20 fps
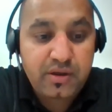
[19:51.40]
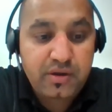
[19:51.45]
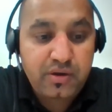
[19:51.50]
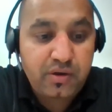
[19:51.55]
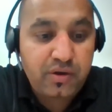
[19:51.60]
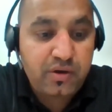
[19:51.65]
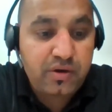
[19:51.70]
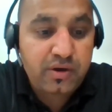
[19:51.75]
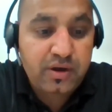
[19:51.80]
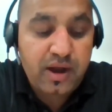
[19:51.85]

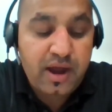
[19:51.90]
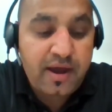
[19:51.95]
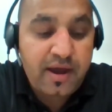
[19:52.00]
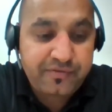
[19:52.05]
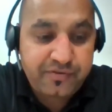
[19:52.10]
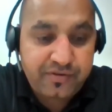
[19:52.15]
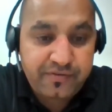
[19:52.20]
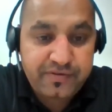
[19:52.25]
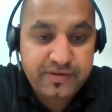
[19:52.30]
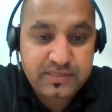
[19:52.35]
or
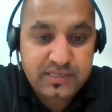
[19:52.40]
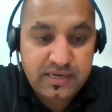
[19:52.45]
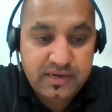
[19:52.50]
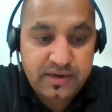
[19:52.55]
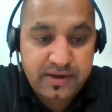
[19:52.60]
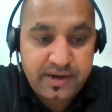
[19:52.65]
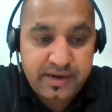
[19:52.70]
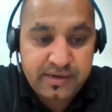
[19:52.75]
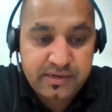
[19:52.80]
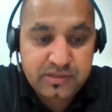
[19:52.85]
after visa
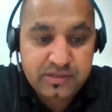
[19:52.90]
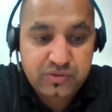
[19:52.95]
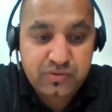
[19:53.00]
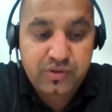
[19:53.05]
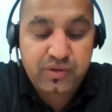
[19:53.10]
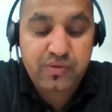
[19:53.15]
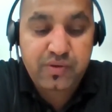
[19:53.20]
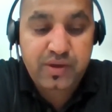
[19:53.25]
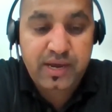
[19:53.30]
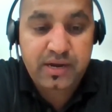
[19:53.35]
grant,
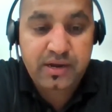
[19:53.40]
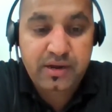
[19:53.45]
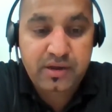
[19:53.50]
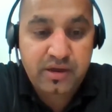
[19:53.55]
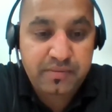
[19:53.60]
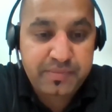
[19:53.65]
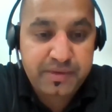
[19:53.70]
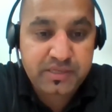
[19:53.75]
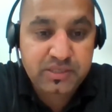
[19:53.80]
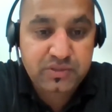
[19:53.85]
so you can
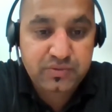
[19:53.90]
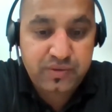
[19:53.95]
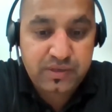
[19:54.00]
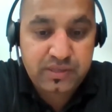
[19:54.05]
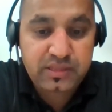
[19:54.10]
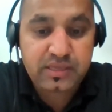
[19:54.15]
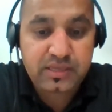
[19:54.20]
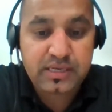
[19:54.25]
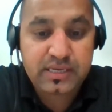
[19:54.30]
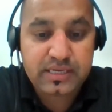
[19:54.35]
commence
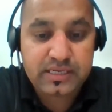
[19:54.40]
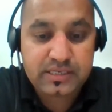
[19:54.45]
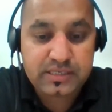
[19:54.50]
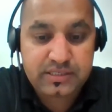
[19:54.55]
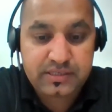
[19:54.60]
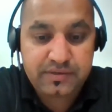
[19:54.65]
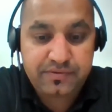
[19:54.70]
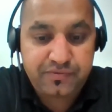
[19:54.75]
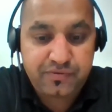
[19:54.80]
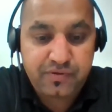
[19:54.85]
with
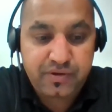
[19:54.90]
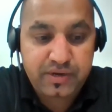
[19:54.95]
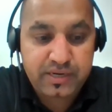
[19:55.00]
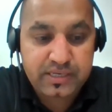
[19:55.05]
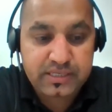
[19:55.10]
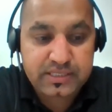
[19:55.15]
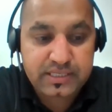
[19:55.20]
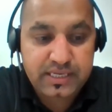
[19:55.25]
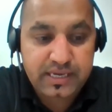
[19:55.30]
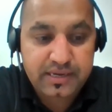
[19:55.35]
T4
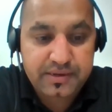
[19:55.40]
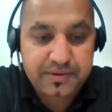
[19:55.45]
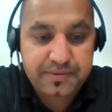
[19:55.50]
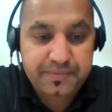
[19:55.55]
intake.